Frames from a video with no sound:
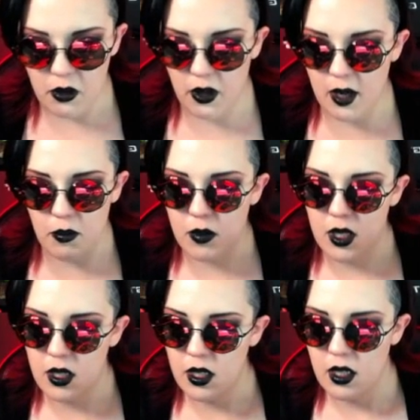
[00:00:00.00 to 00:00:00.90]
the program
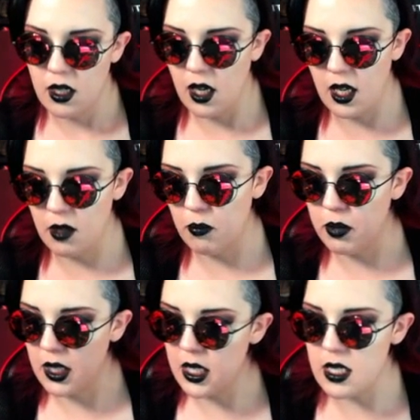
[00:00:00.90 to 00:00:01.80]
kind
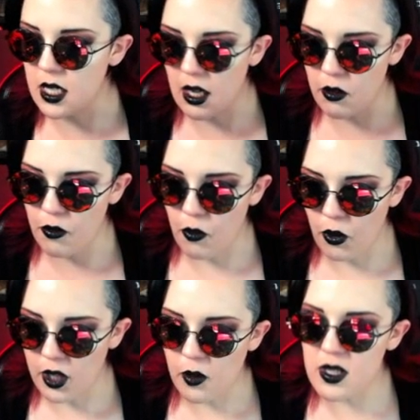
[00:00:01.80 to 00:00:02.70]
of blend it together
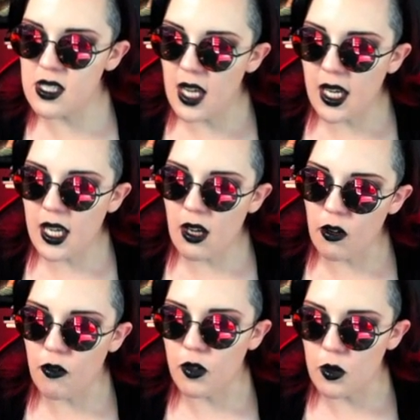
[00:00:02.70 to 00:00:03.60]
for you. It's taking
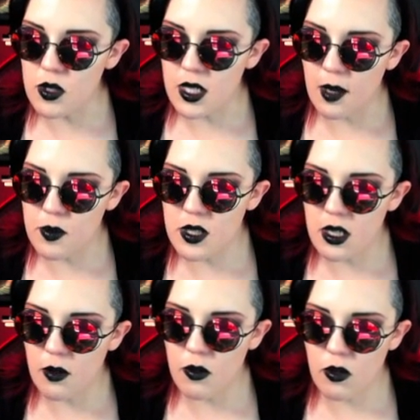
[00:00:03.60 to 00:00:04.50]
out a few steps
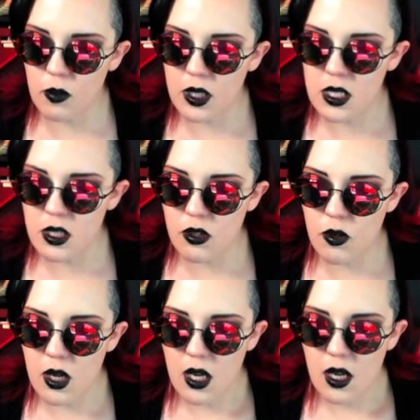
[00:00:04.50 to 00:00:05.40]
that I would normally
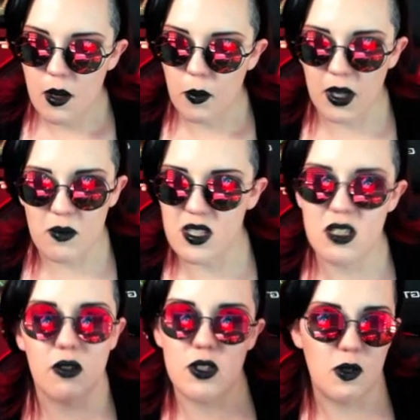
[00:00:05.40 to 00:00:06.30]
do, but I'm
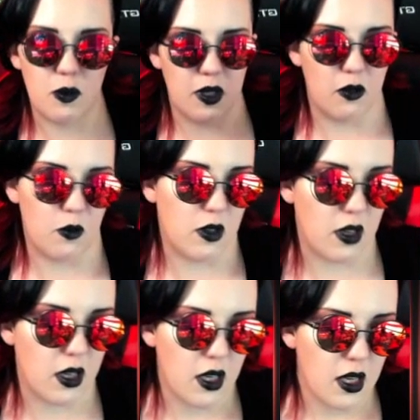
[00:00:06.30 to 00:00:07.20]
still doing my own
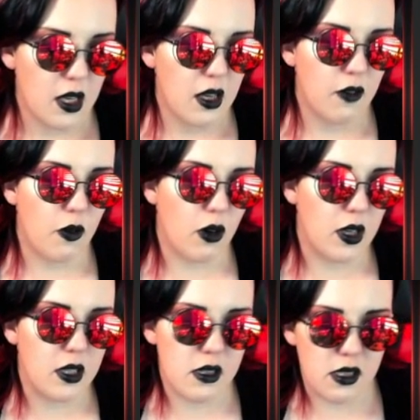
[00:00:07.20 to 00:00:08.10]
work
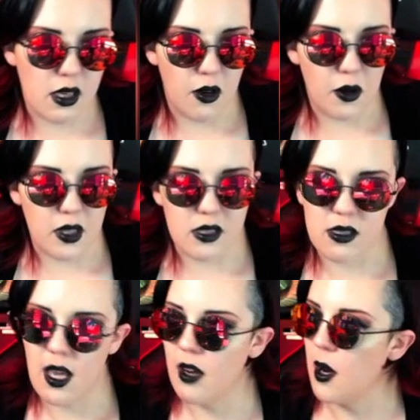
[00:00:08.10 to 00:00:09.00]
for it, so
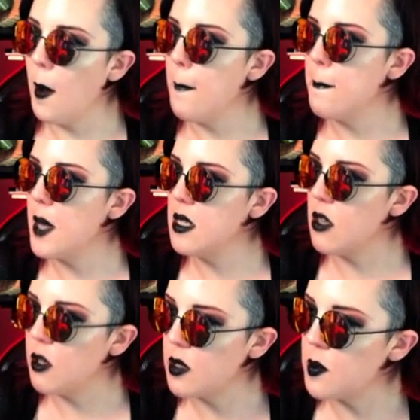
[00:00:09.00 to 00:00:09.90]
it's, I don't know,
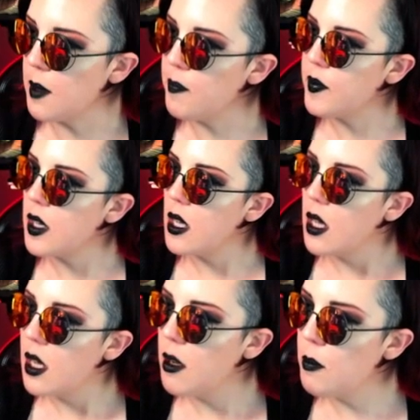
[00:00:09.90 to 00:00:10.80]
it's hard to explain.
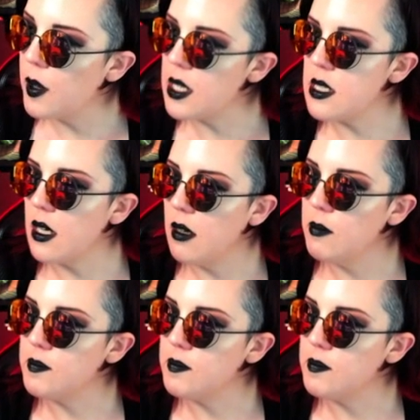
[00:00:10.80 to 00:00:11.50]
But